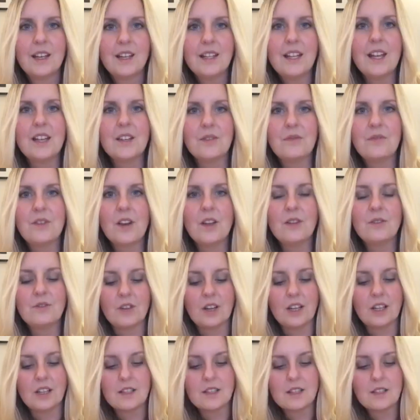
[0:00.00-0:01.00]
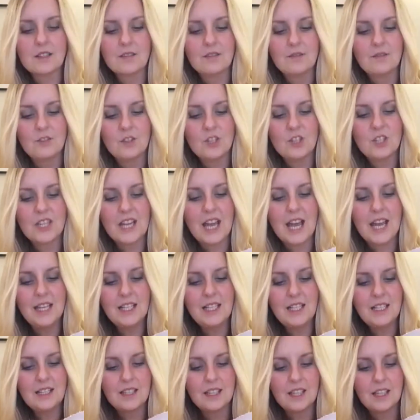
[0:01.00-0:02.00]
Yeah, the phone rings. Just
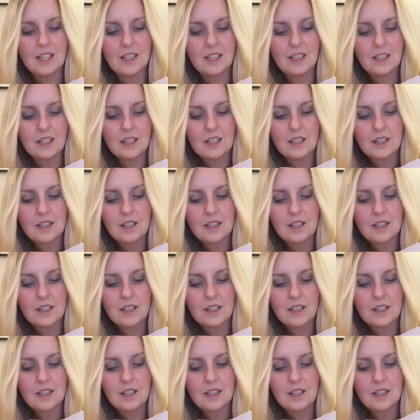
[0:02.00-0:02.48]
anything.